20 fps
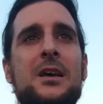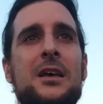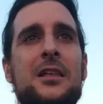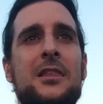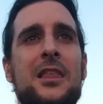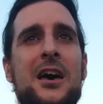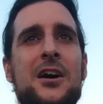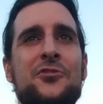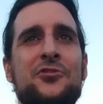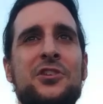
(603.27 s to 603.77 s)

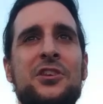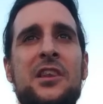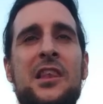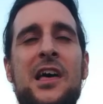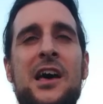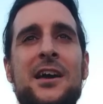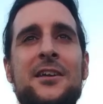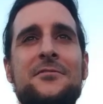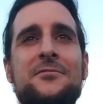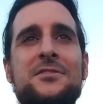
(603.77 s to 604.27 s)
allowing
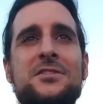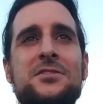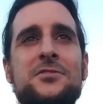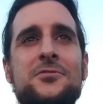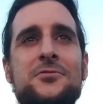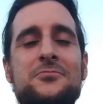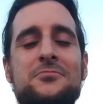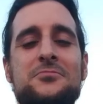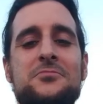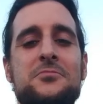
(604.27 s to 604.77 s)
life
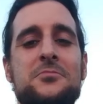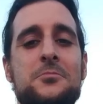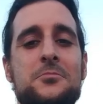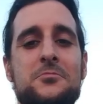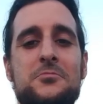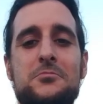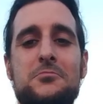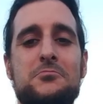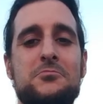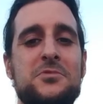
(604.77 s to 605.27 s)
to
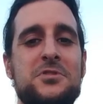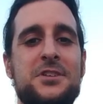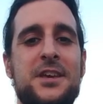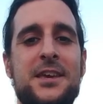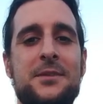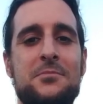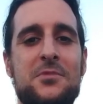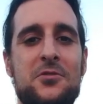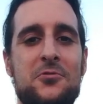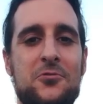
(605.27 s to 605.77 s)

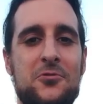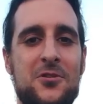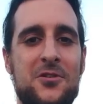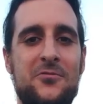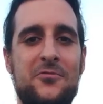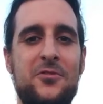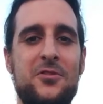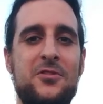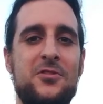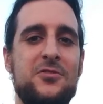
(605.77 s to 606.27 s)
take me
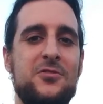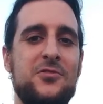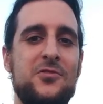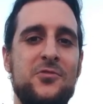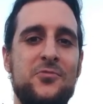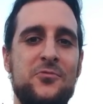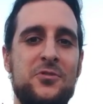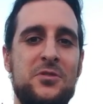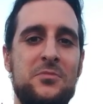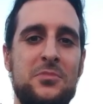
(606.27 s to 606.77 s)
wherever
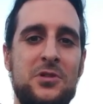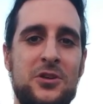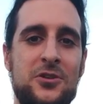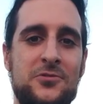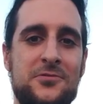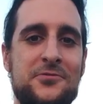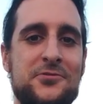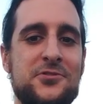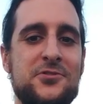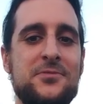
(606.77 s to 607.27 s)
the wind
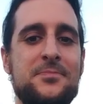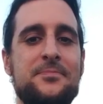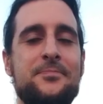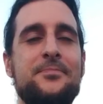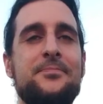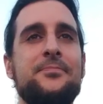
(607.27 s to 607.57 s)
blows.